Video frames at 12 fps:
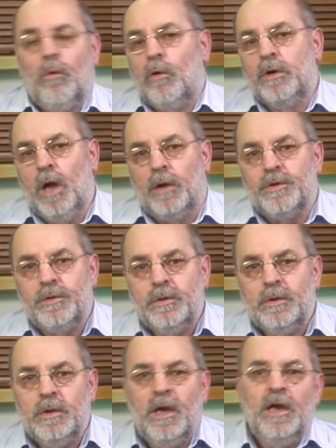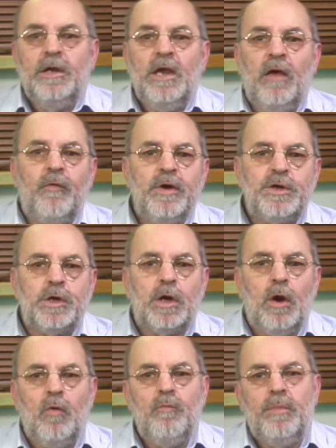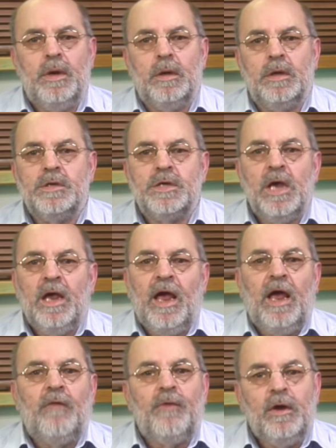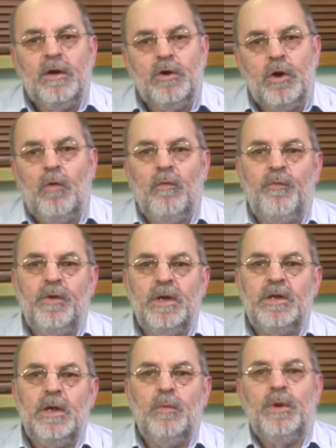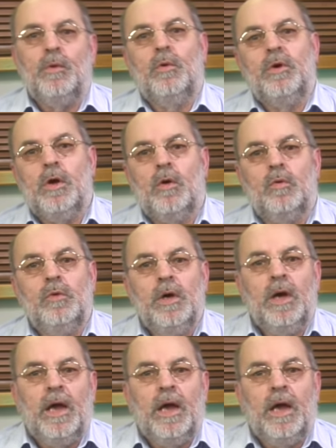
or not. The average clone builders have no affinity with audio,